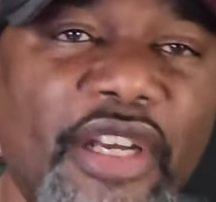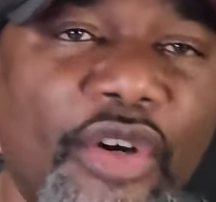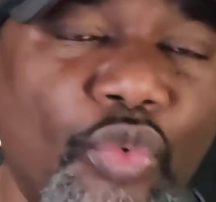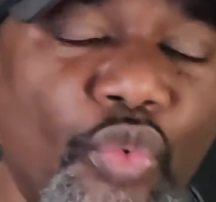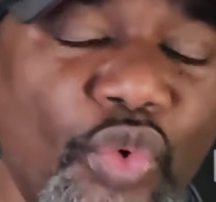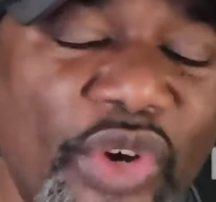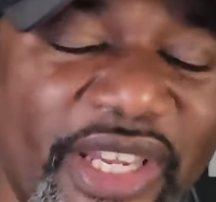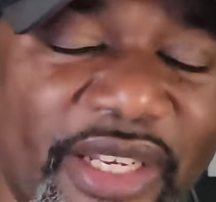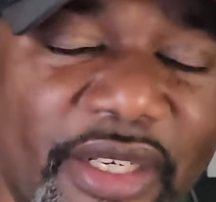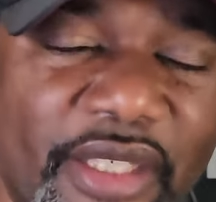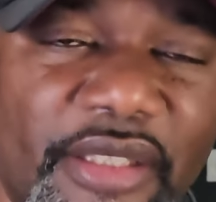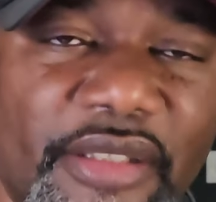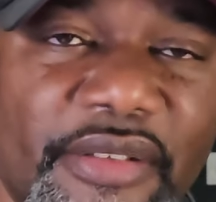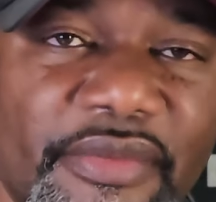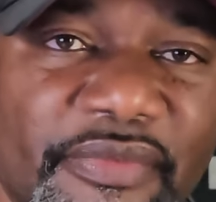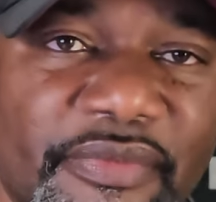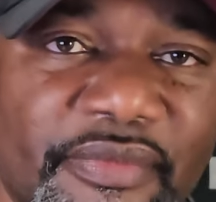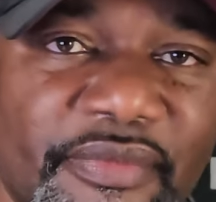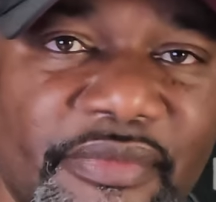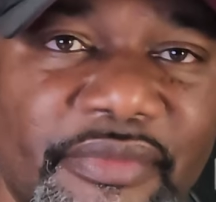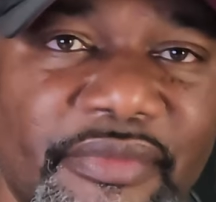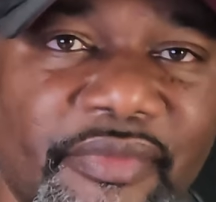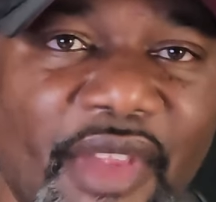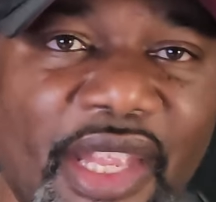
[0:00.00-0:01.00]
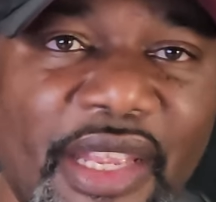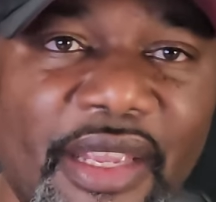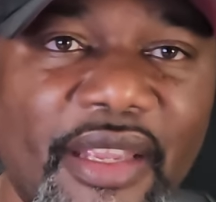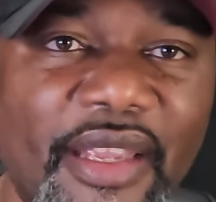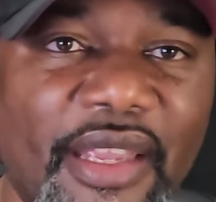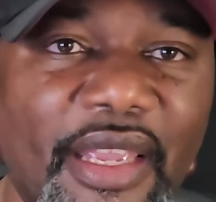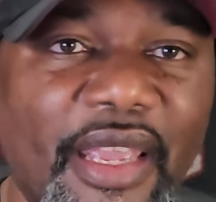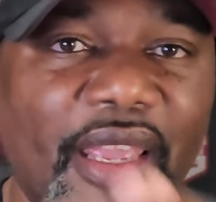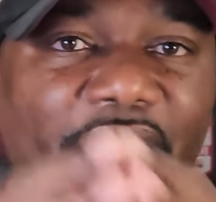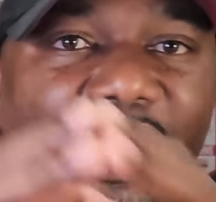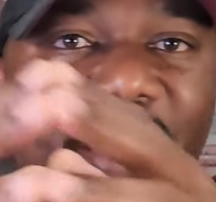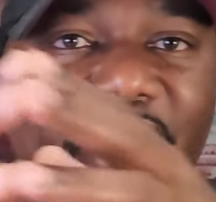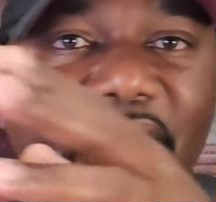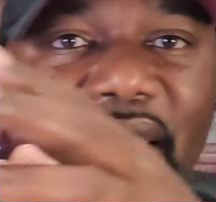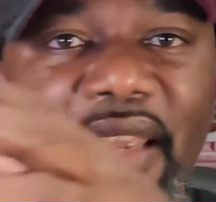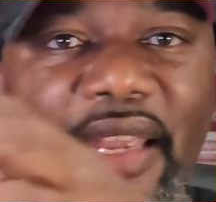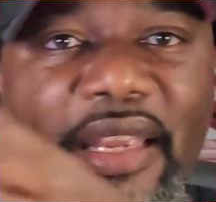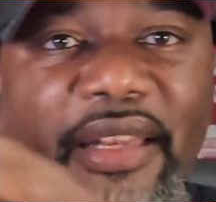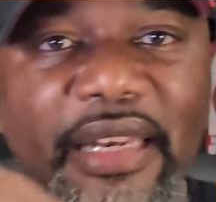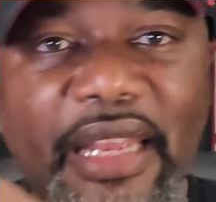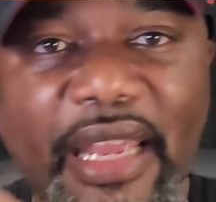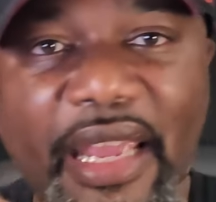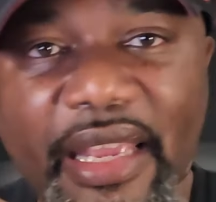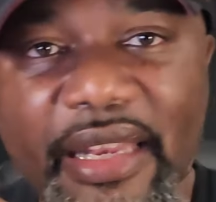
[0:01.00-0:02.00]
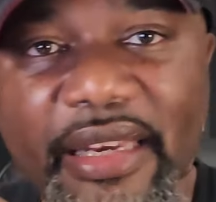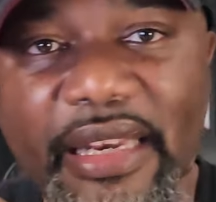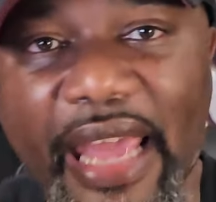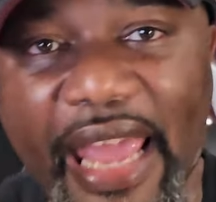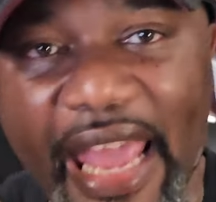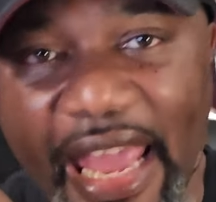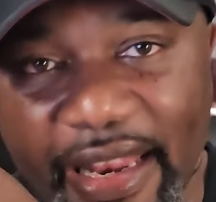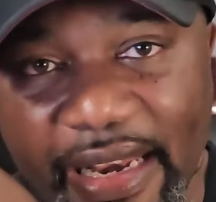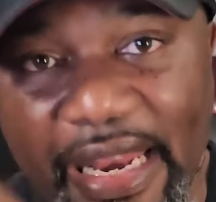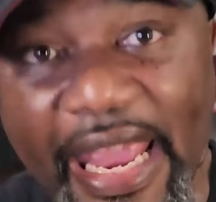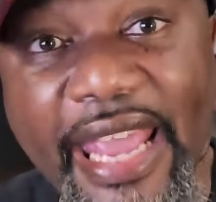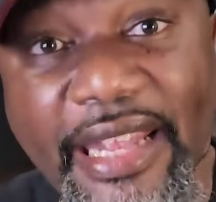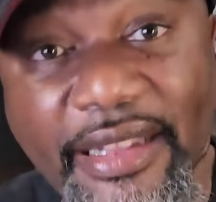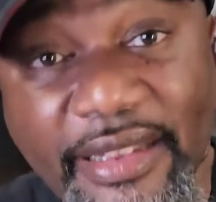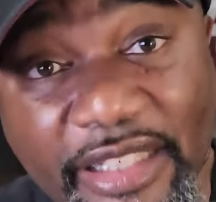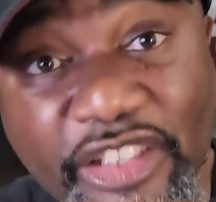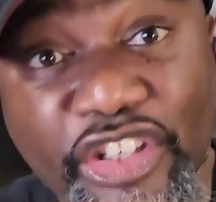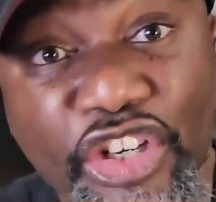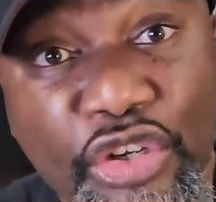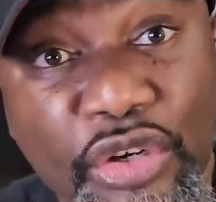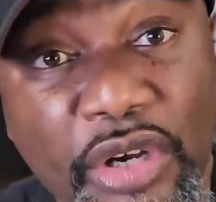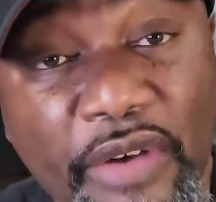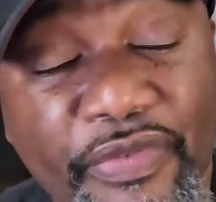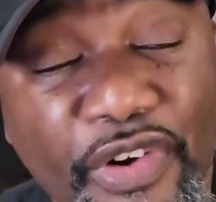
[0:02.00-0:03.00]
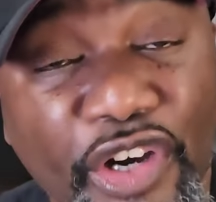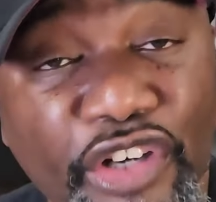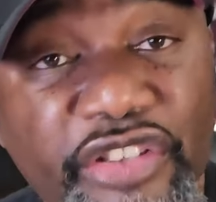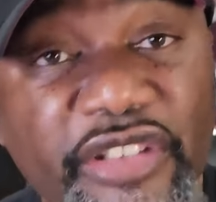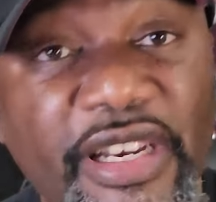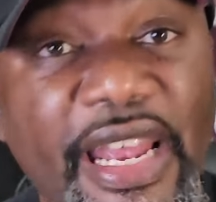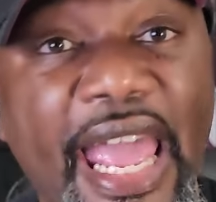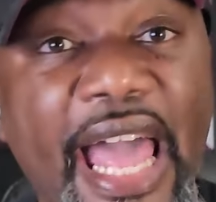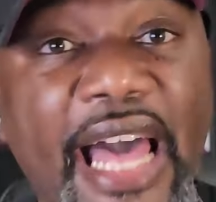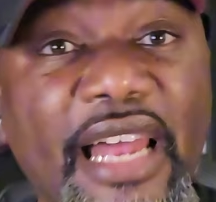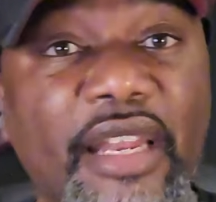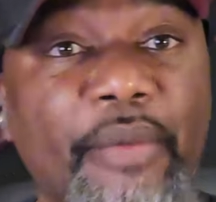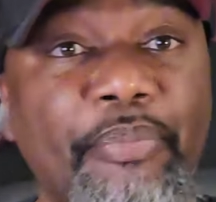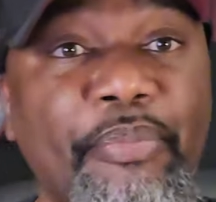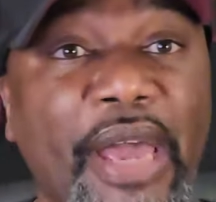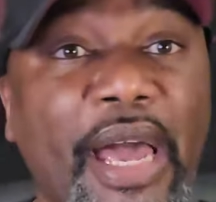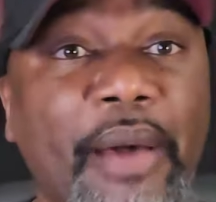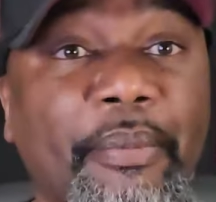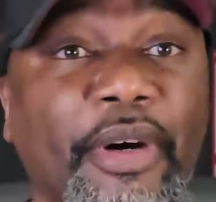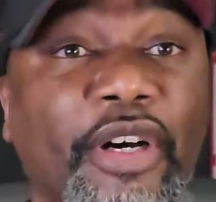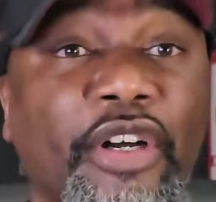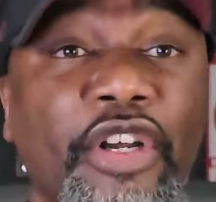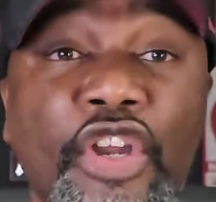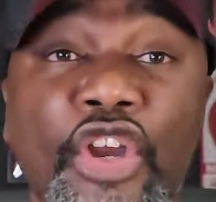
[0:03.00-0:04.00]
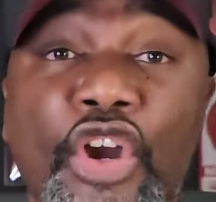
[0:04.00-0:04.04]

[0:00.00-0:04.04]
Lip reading: a winner at the University of Alabama.